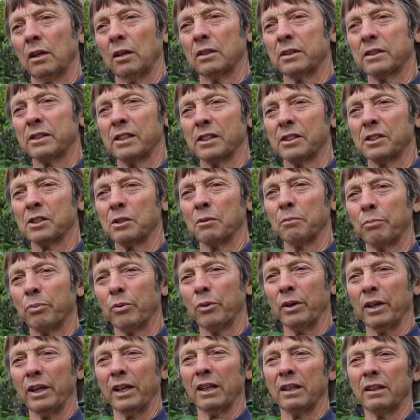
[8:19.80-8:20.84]
system
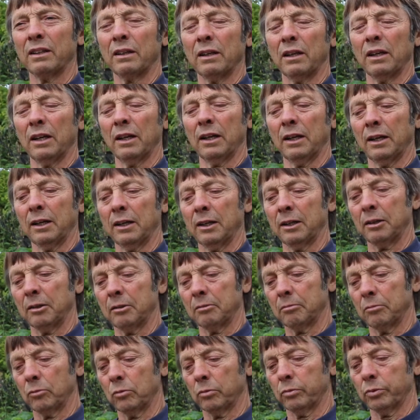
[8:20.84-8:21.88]
put in 5
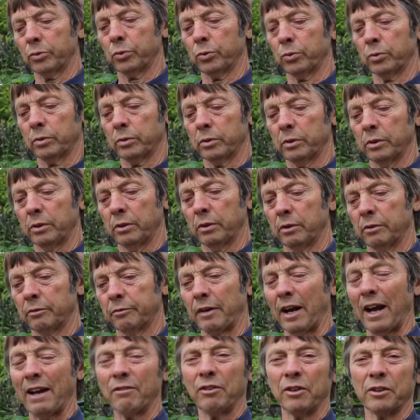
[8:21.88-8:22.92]

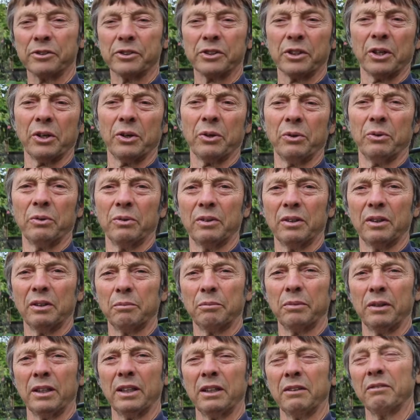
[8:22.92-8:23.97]
years ago, I
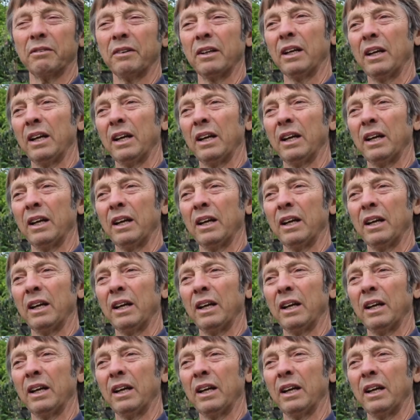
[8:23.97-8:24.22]
believe.